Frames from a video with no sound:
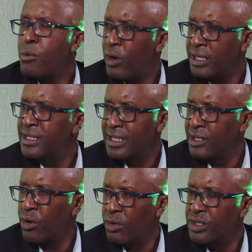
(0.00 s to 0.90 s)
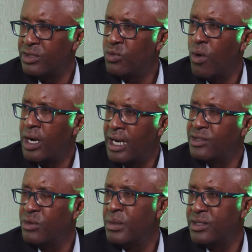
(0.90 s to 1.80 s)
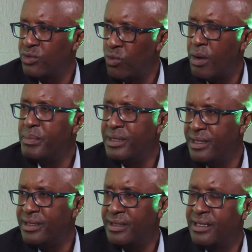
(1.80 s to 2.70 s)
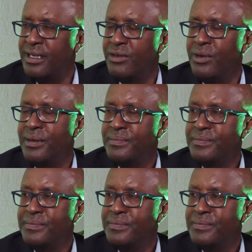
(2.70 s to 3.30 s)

products and technologies to our customers, to our business, etc.